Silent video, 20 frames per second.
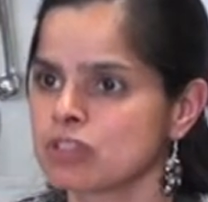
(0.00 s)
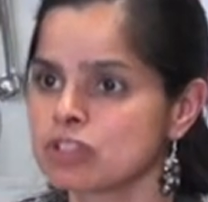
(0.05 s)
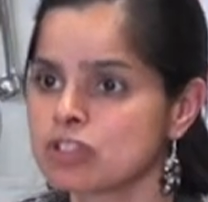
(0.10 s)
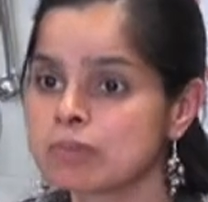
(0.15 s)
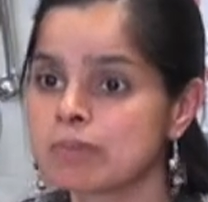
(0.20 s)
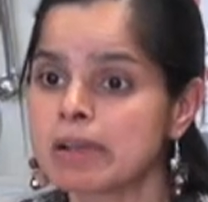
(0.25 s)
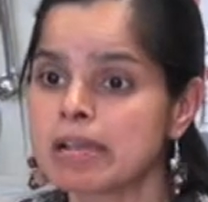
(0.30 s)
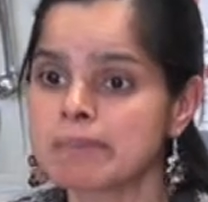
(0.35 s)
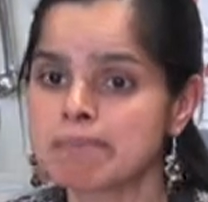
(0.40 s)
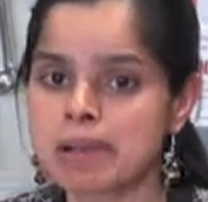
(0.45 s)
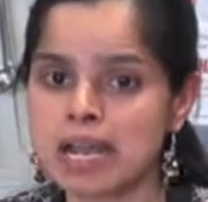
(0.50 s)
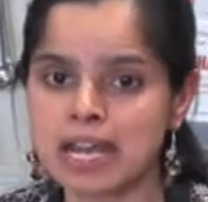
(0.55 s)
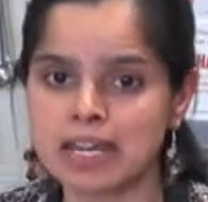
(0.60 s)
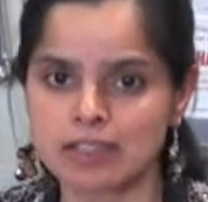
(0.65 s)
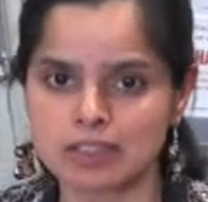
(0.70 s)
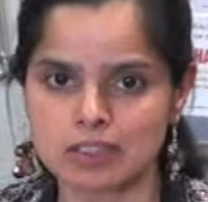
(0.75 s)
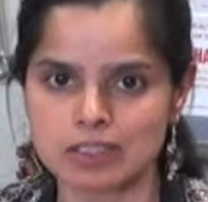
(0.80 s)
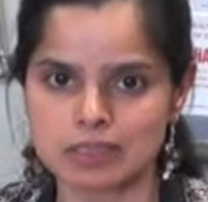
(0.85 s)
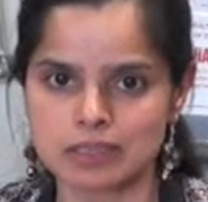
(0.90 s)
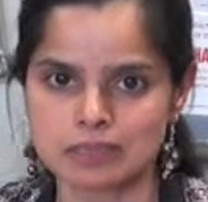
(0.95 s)
to my
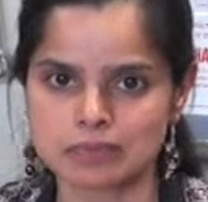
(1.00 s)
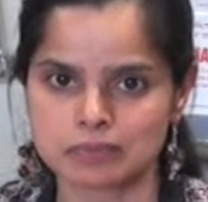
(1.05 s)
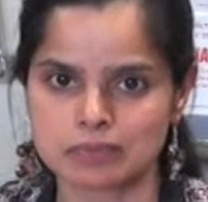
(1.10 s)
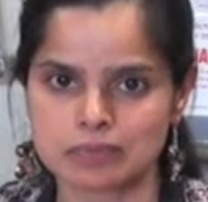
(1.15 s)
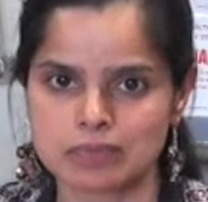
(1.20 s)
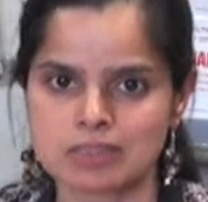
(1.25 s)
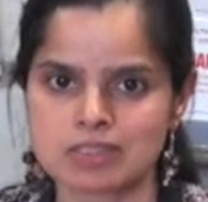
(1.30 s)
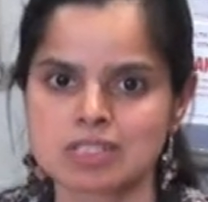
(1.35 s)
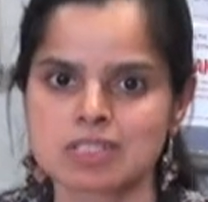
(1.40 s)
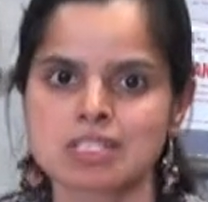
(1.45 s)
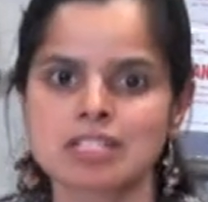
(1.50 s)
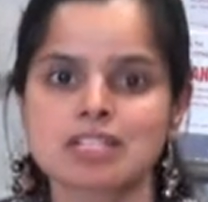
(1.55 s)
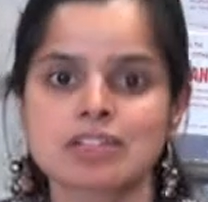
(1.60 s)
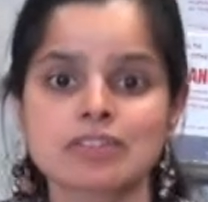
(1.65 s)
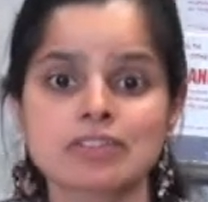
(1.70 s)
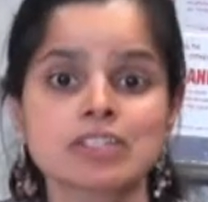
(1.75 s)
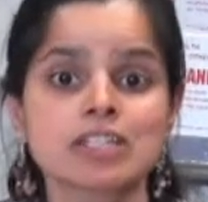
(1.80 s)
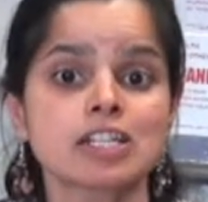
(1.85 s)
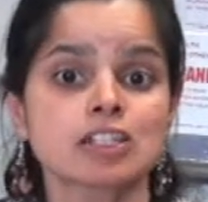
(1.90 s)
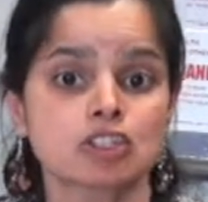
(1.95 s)
batter to
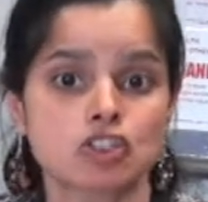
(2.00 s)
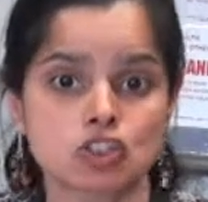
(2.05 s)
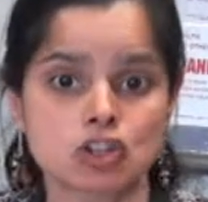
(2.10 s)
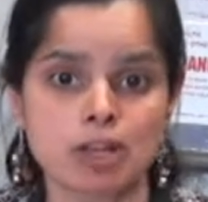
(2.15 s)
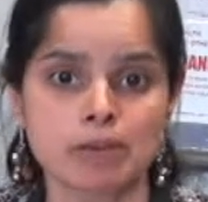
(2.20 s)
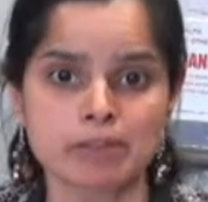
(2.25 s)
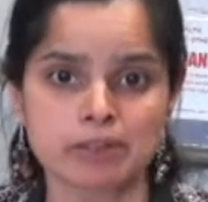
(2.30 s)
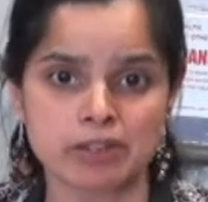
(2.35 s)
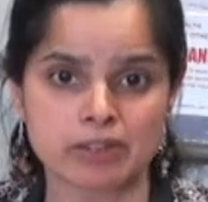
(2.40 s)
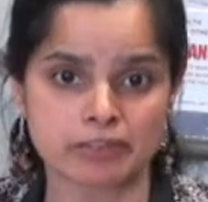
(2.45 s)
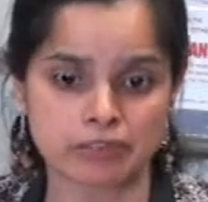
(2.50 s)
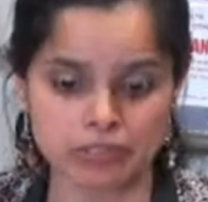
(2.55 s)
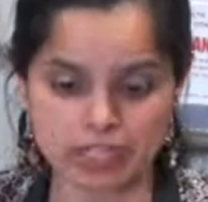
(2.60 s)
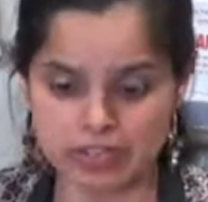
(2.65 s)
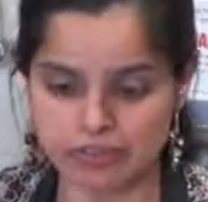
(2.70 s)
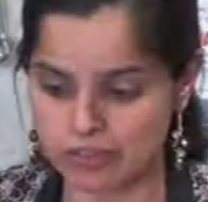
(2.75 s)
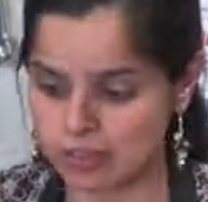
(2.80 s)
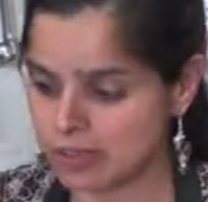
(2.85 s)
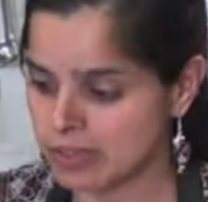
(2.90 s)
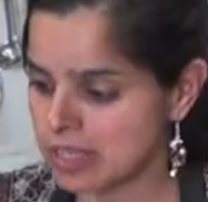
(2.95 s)
give it that strawberry
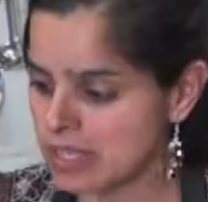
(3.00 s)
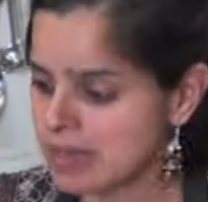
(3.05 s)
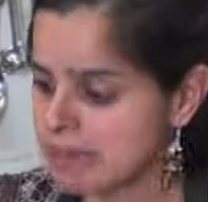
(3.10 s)
flavor.